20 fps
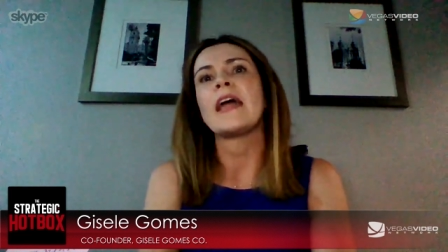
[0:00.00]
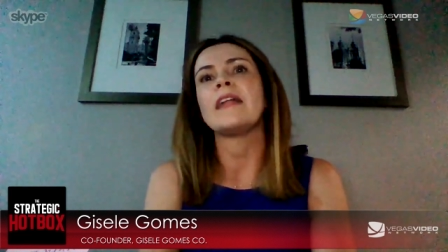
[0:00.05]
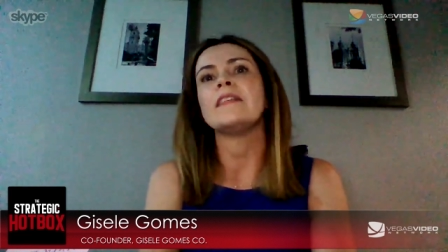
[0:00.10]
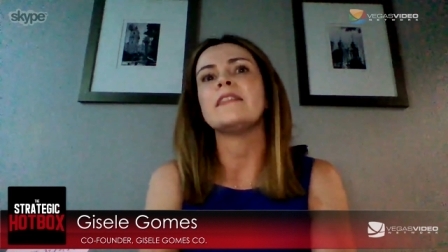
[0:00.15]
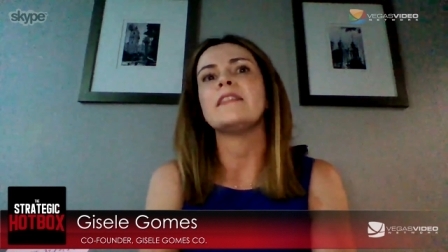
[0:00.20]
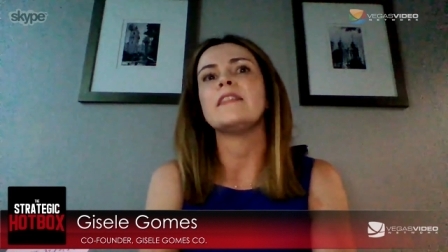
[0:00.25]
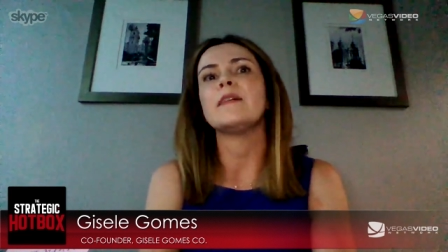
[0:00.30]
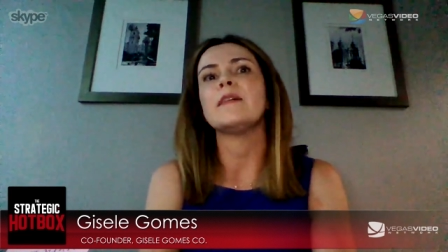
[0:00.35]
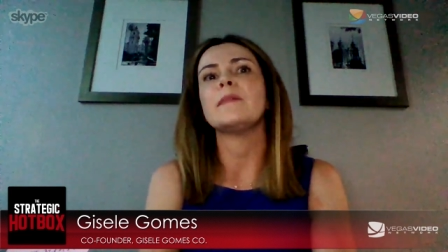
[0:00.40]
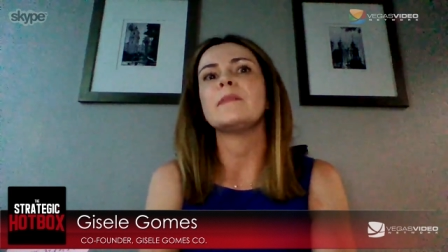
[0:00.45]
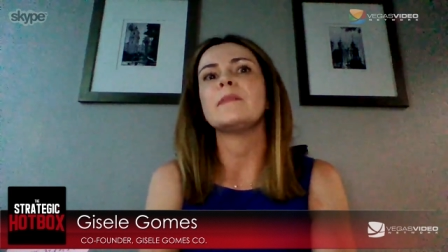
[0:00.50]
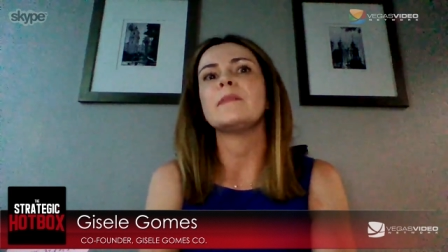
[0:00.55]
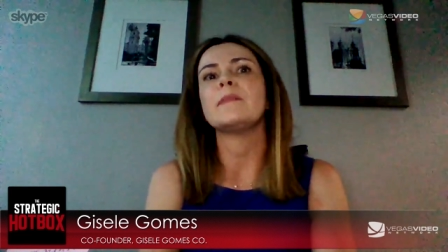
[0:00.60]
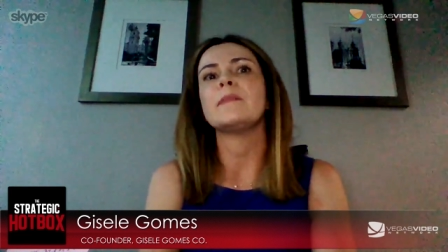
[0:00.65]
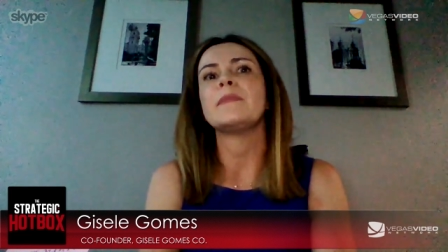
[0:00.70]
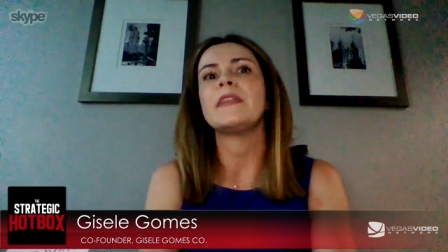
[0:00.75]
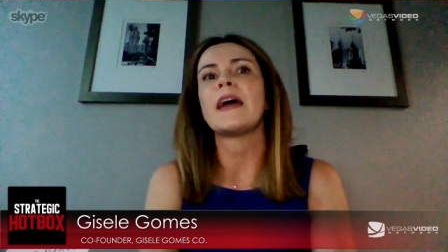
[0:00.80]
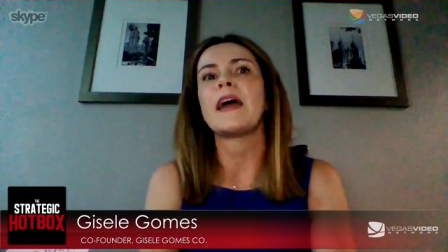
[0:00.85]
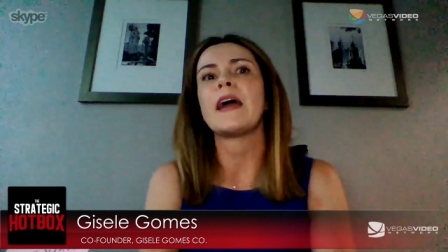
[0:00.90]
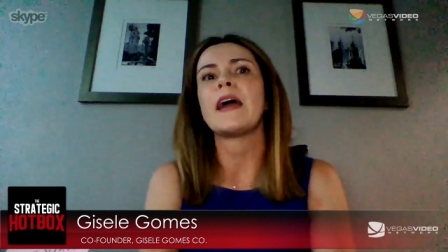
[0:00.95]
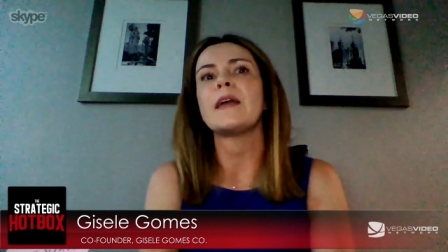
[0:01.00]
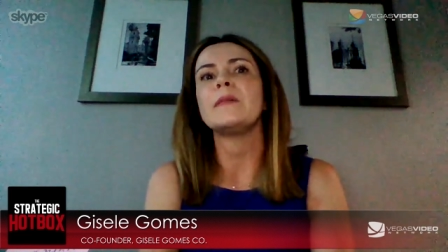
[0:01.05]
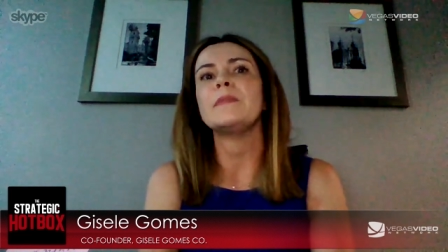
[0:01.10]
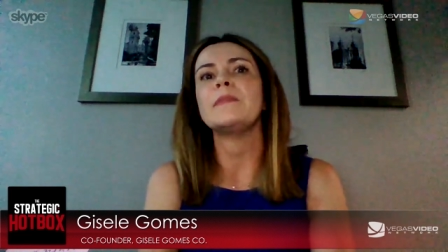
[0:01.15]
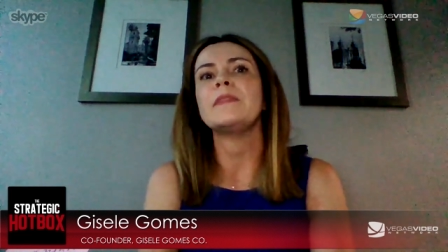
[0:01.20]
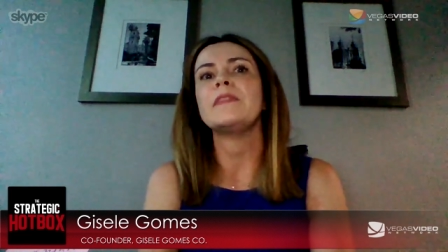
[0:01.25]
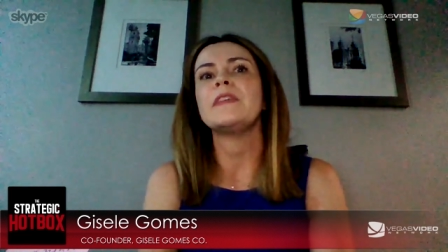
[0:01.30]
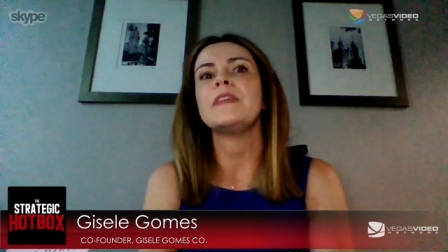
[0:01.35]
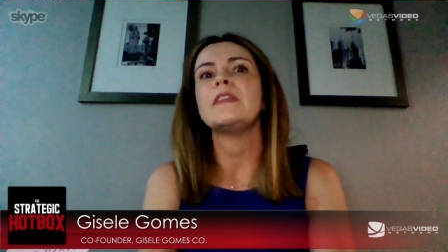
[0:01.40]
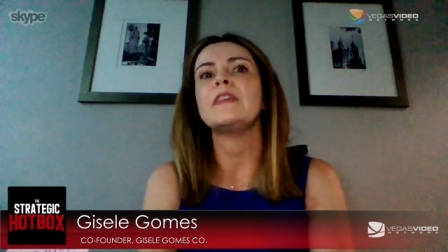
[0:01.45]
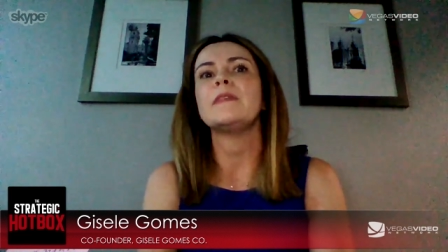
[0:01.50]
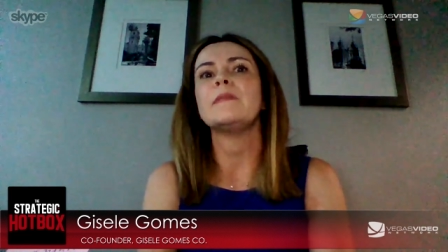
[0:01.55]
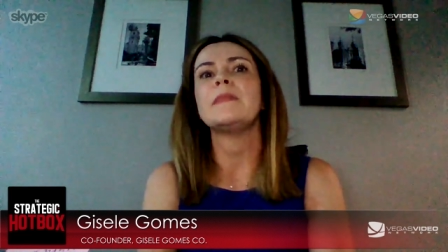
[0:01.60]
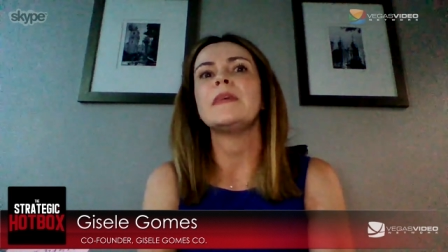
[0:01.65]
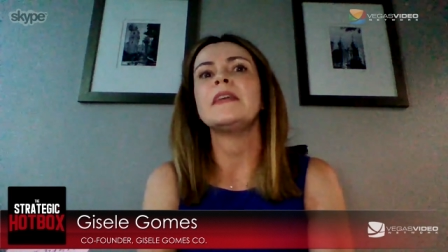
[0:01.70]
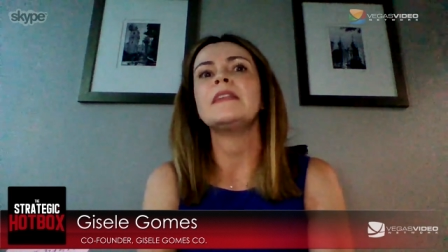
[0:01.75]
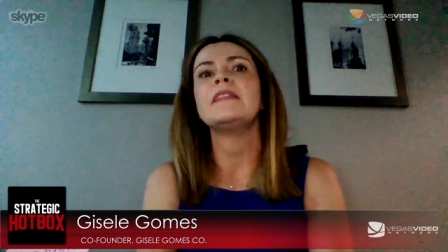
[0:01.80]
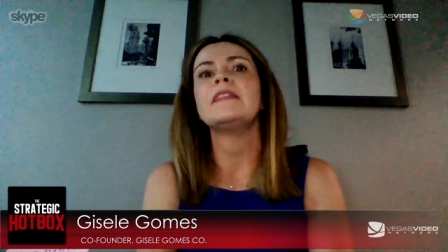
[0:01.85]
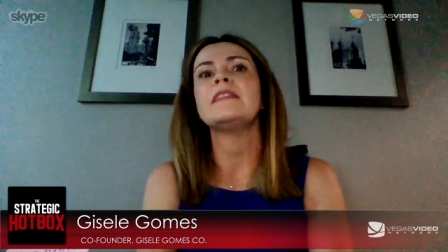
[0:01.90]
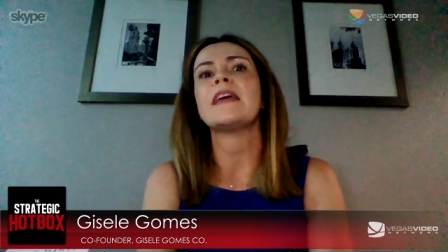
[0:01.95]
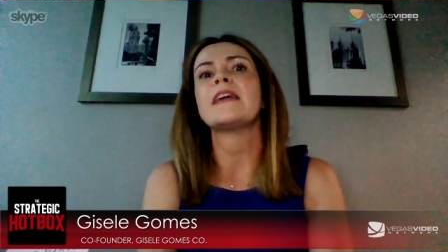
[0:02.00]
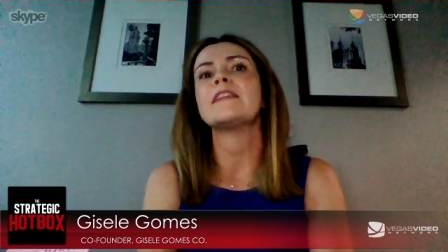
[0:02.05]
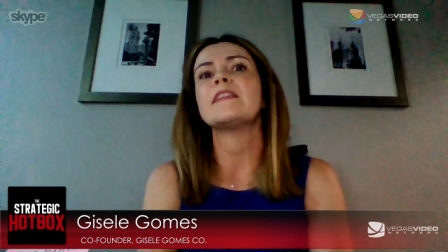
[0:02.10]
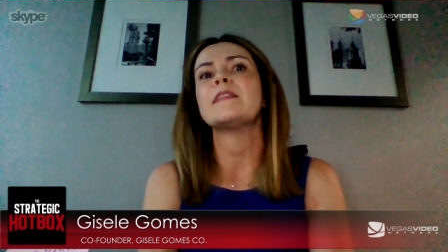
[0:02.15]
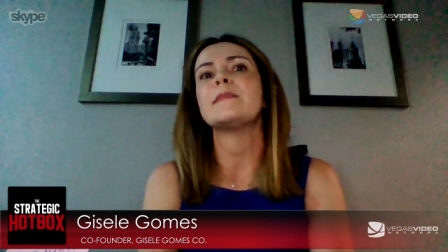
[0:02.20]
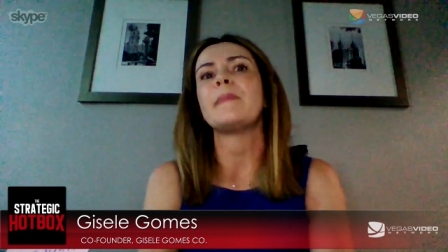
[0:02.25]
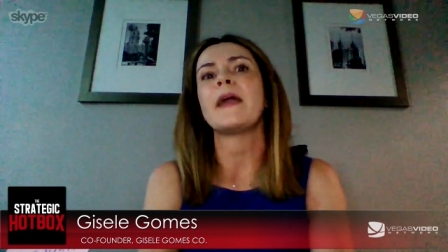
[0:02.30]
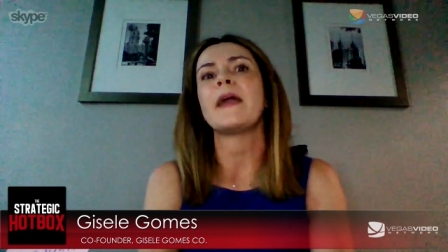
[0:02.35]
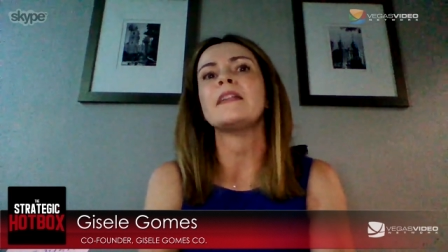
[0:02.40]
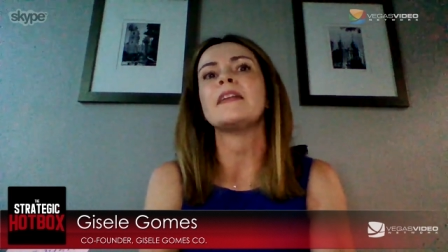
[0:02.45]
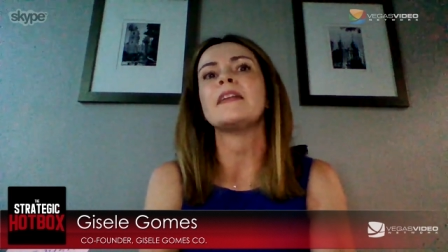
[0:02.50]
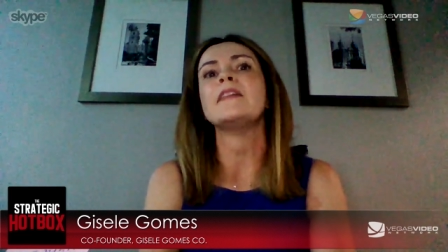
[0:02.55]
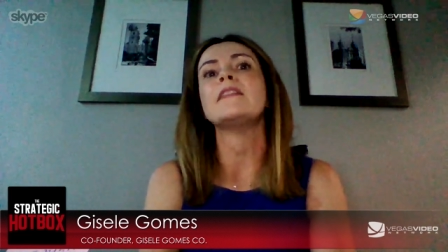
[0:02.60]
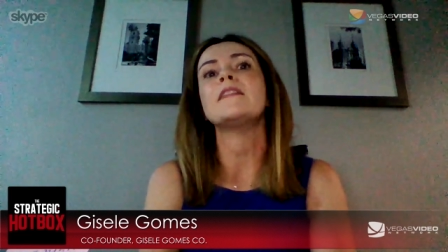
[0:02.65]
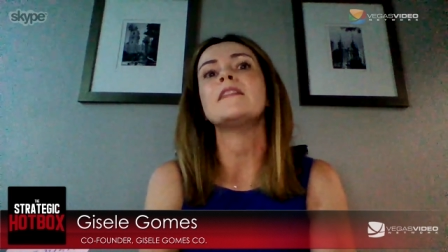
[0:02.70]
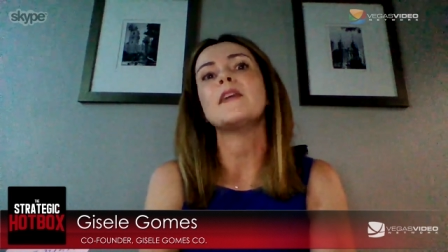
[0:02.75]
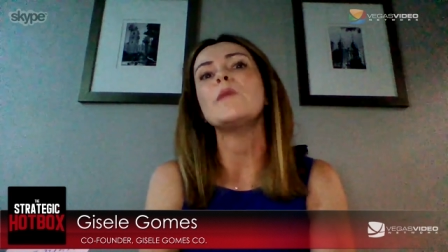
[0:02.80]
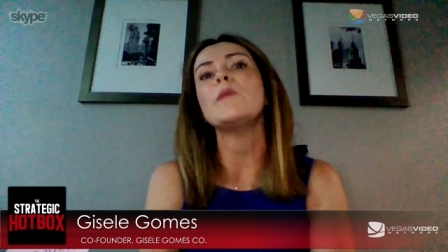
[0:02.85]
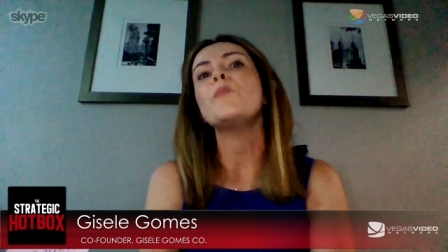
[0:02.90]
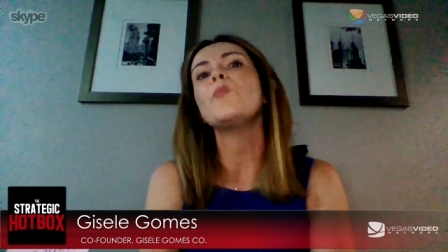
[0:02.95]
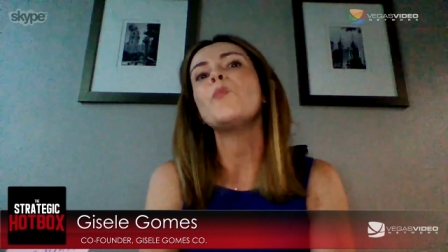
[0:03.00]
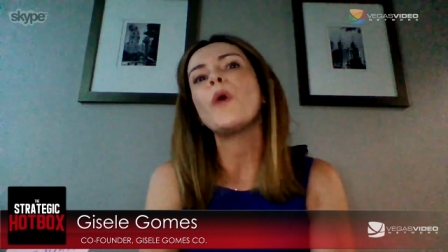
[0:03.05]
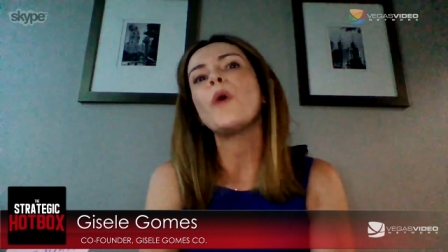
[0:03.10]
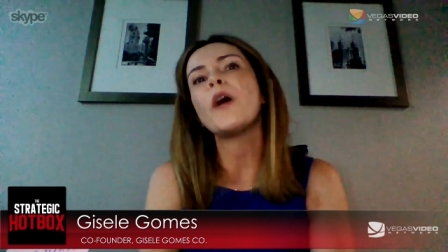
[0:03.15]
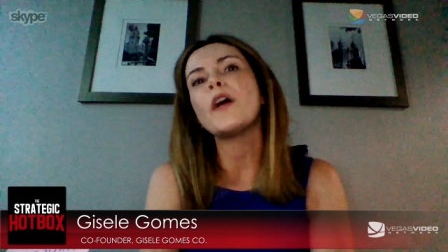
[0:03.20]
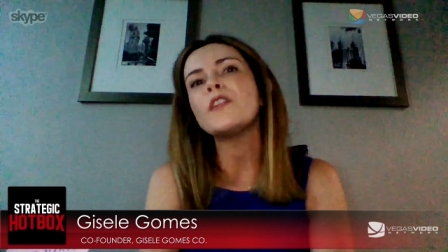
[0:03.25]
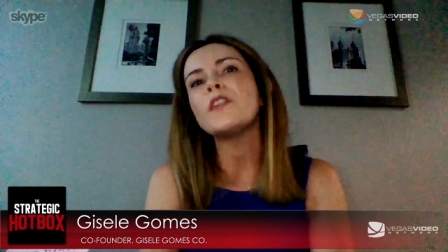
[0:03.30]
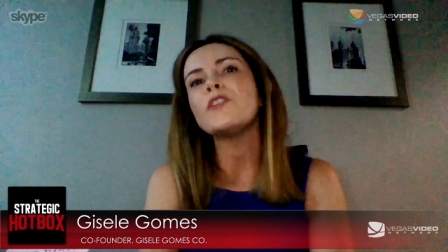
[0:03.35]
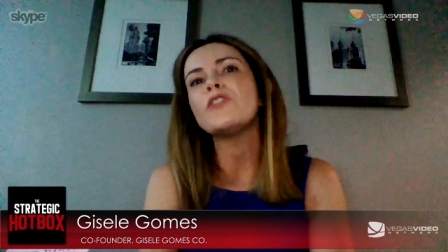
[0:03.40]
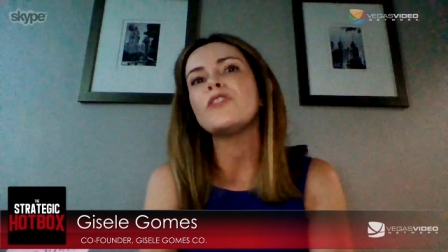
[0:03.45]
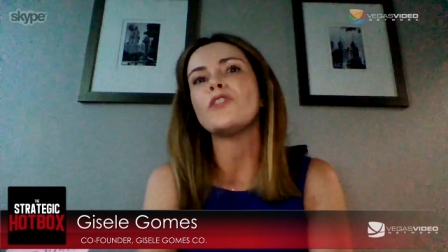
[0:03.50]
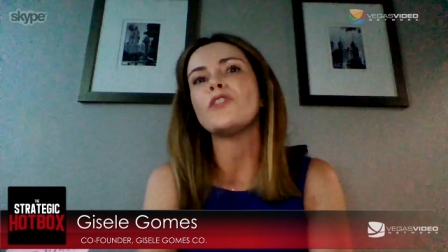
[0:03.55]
and sometimes it means expecting someone